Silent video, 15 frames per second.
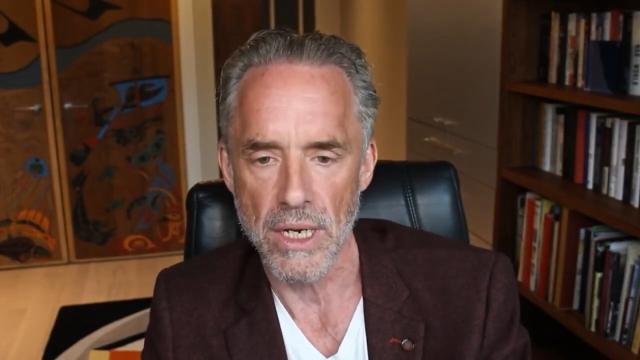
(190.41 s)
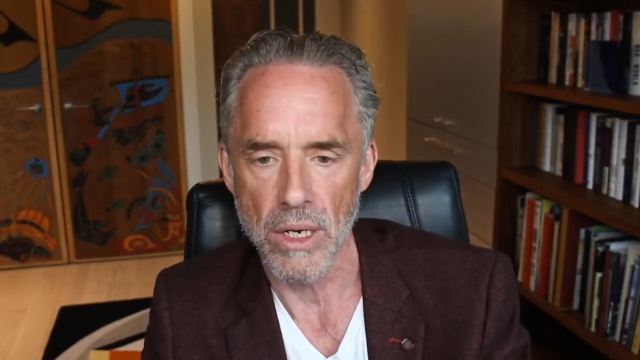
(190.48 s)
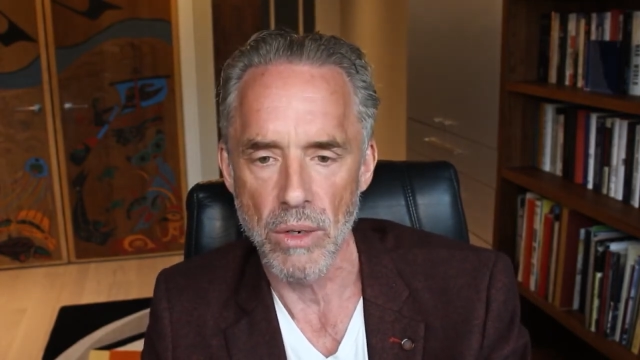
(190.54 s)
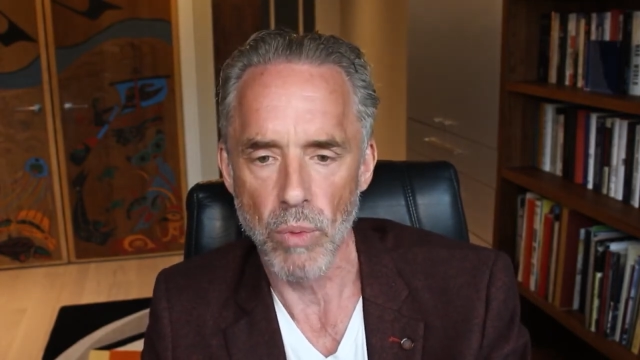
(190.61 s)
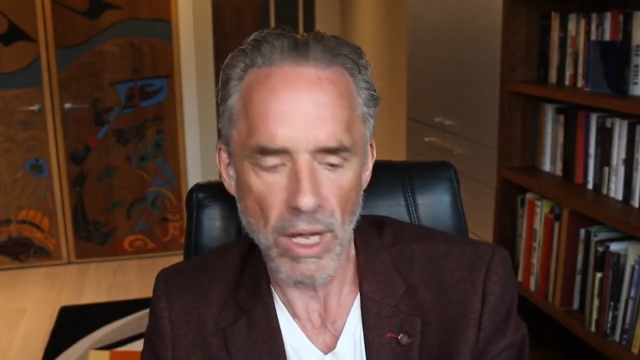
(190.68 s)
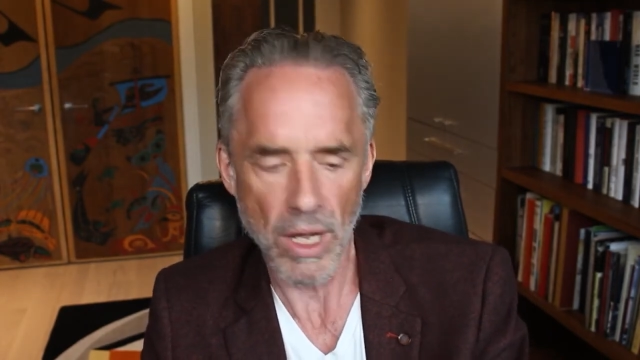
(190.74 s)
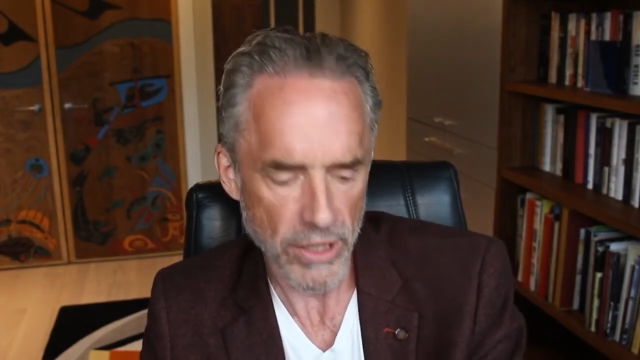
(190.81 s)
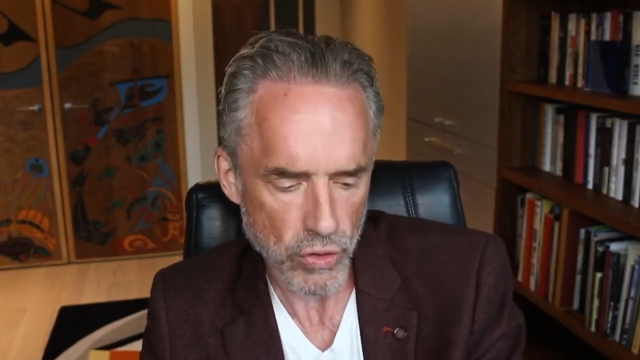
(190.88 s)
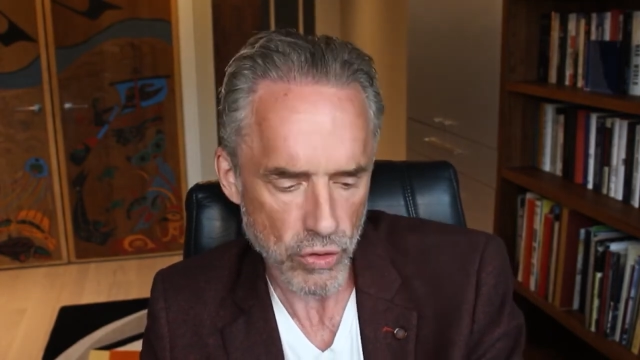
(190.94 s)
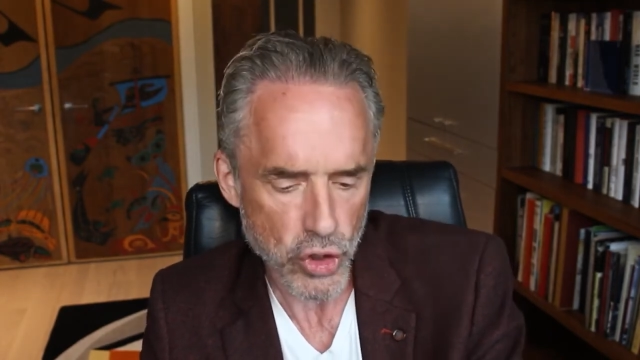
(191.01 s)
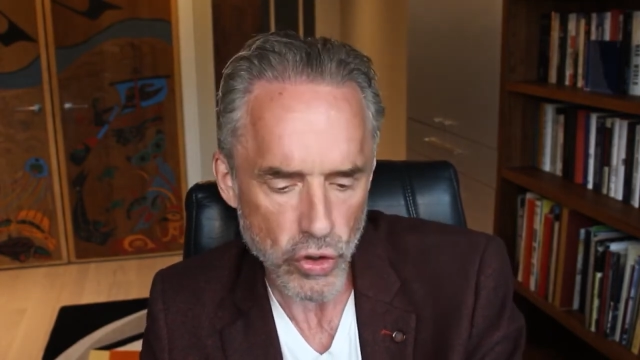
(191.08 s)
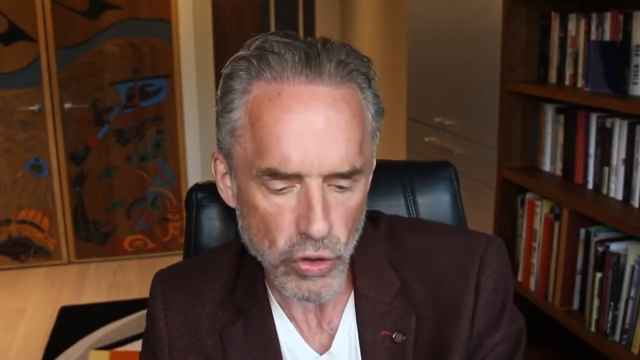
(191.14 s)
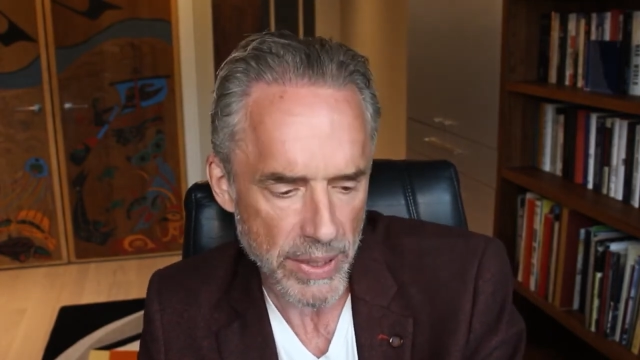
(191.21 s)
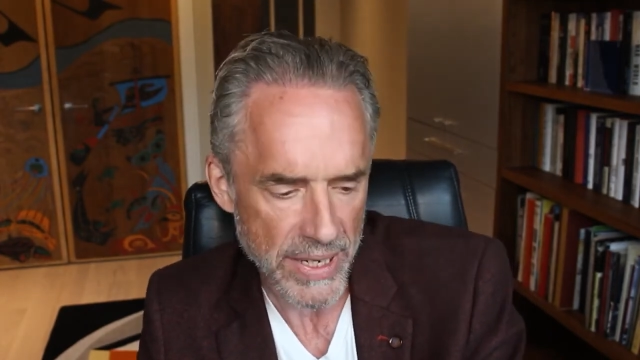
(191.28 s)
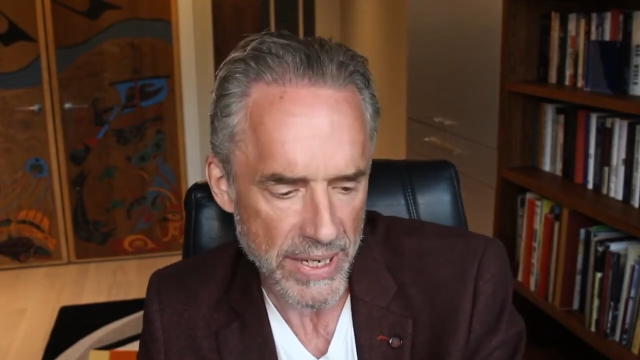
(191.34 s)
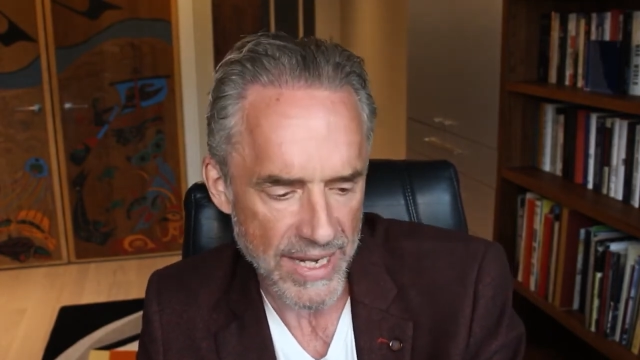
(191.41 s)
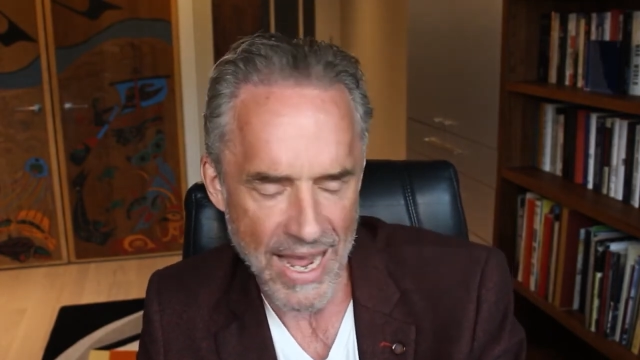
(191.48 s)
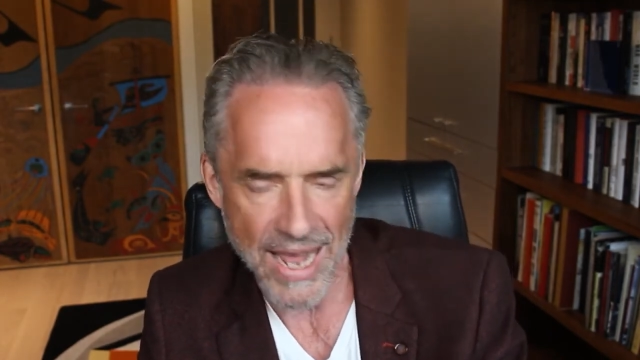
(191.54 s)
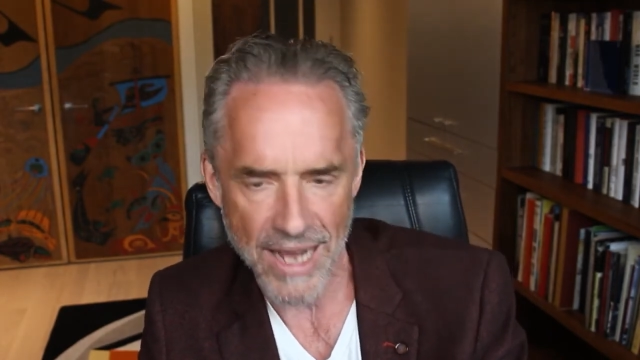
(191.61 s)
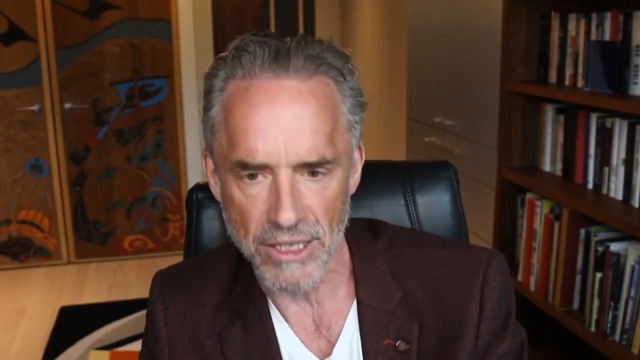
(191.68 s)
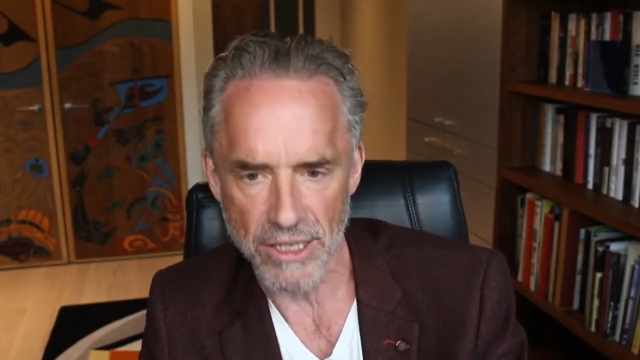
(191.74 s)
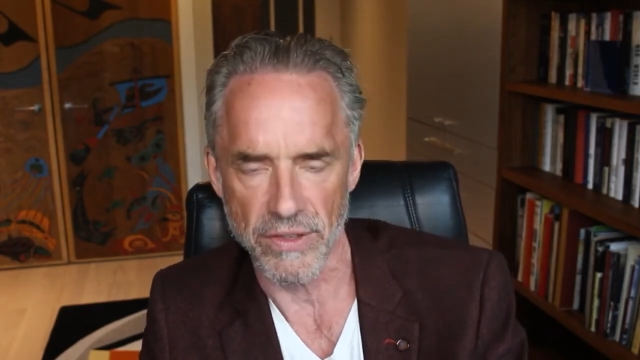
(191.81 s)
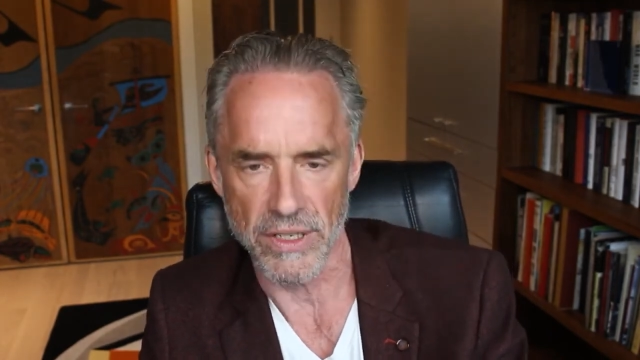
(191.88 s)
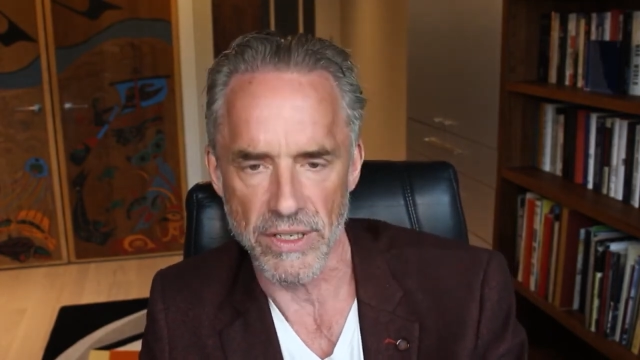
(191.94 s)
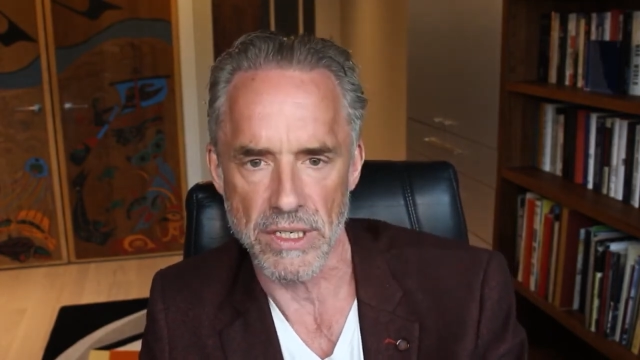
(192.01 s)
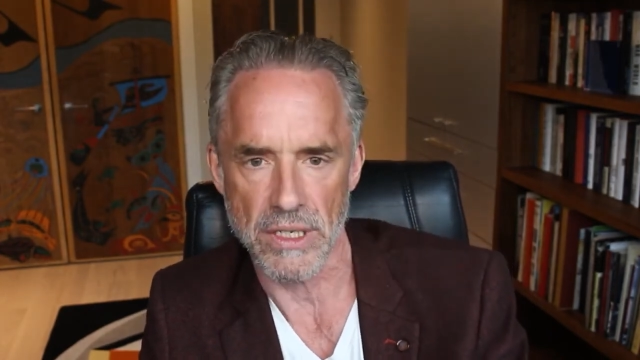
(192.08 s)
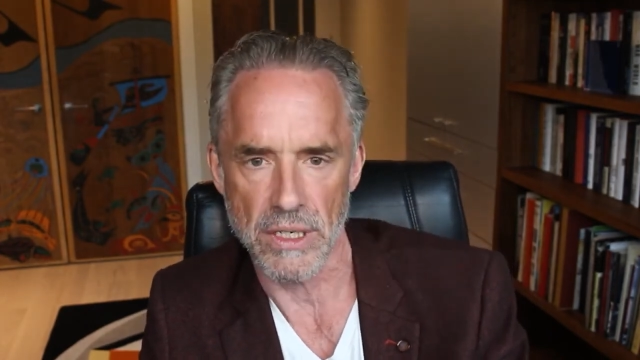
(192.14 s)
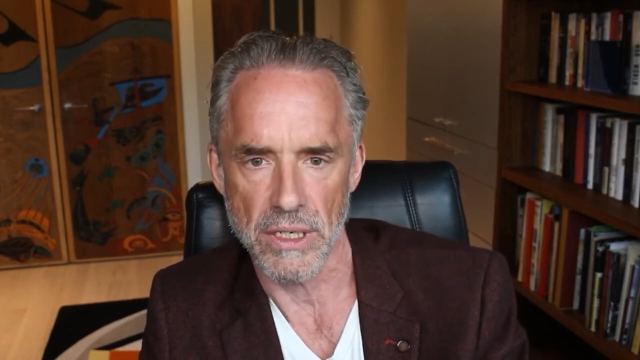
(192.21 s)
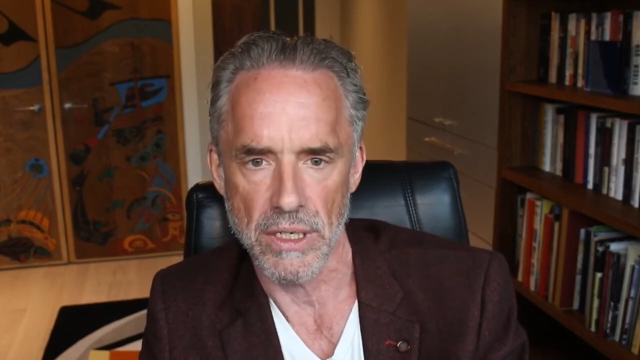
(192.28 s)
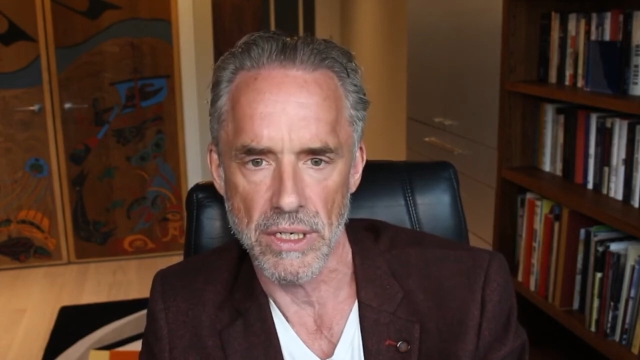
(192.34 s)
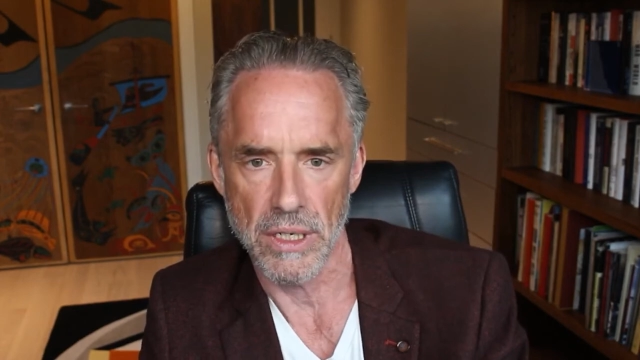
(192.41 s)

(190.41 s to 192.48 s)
Well, you should be an activist.